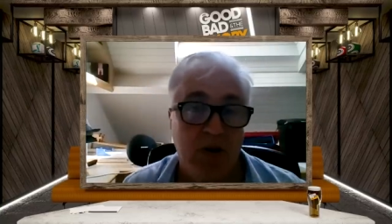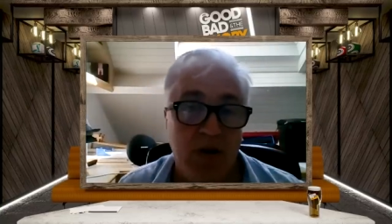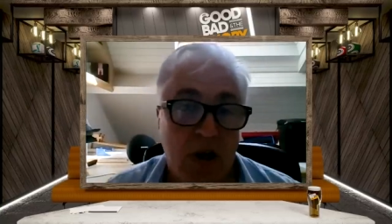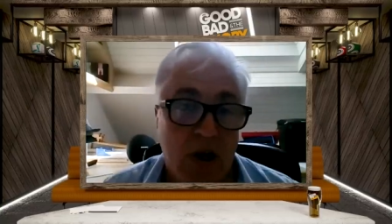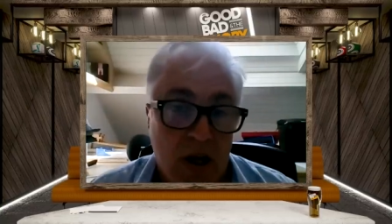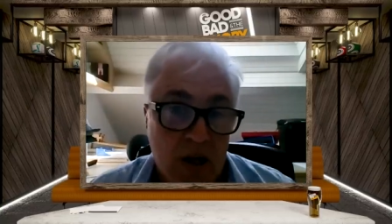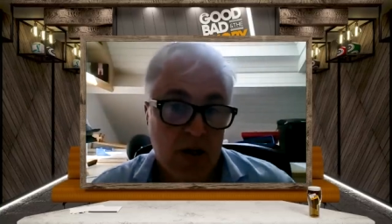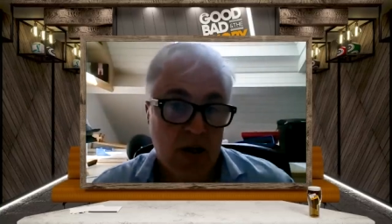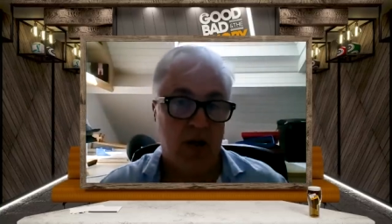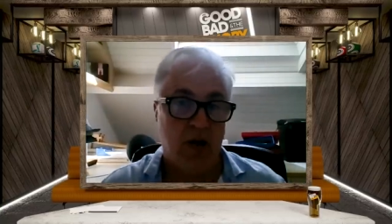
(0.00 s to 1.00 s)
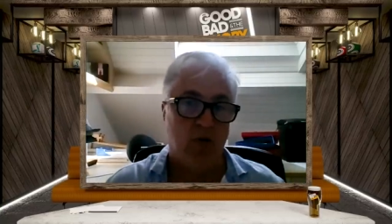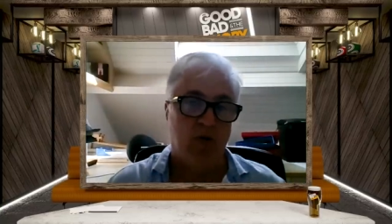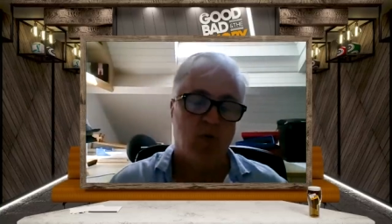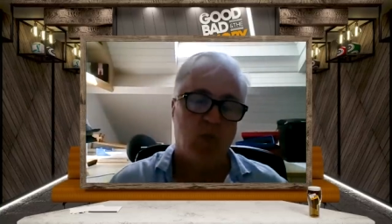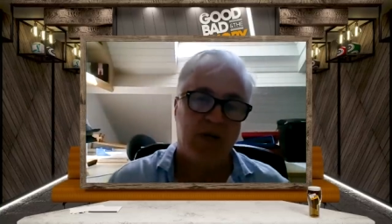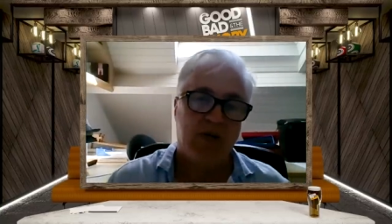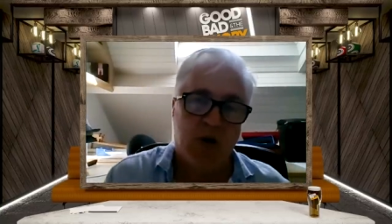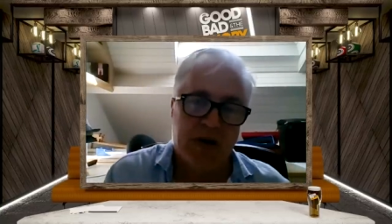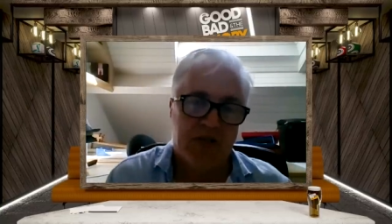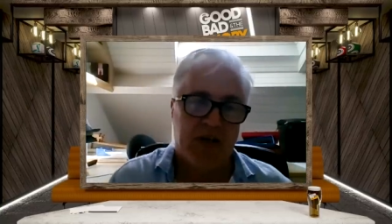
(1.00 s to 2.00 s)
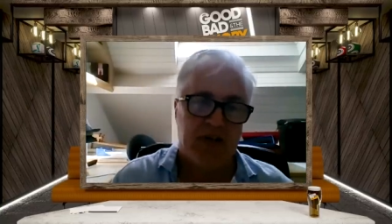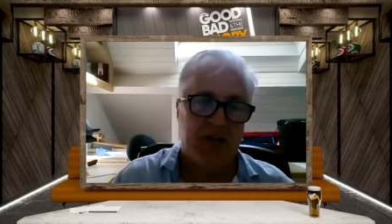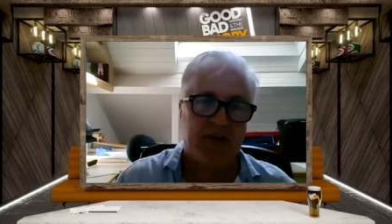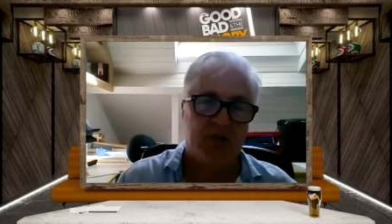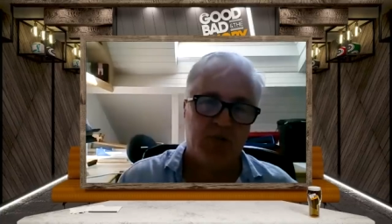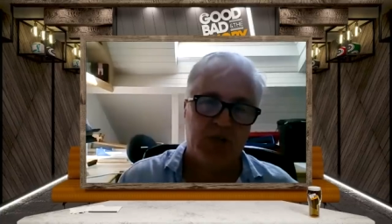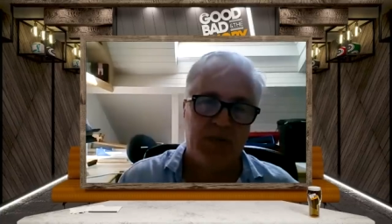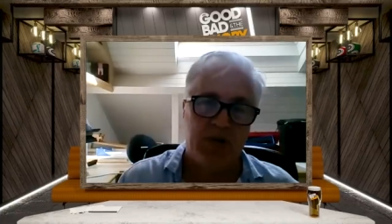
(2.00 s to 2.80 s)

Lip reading: And, you know, when you twice tell a national team